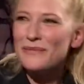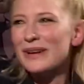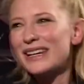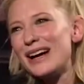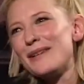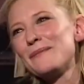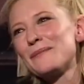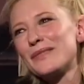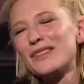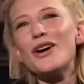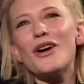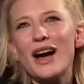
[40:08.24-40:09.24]
But um,
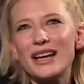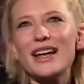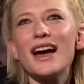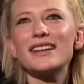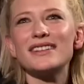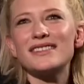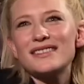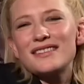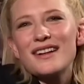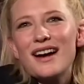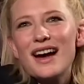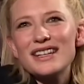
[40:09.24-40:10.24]
no, I, I,
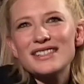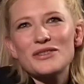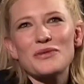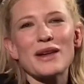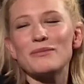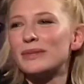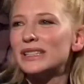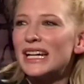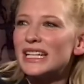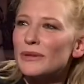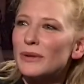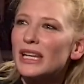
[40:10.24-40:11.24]
I just sort of hadn't
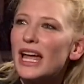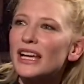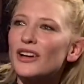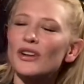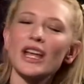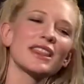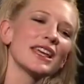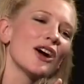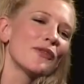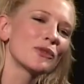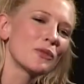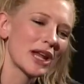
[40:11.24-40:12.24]
played anyone like her. And I think
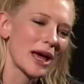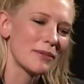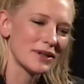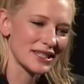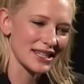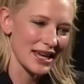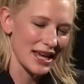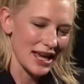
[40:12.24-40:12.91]
often what happens,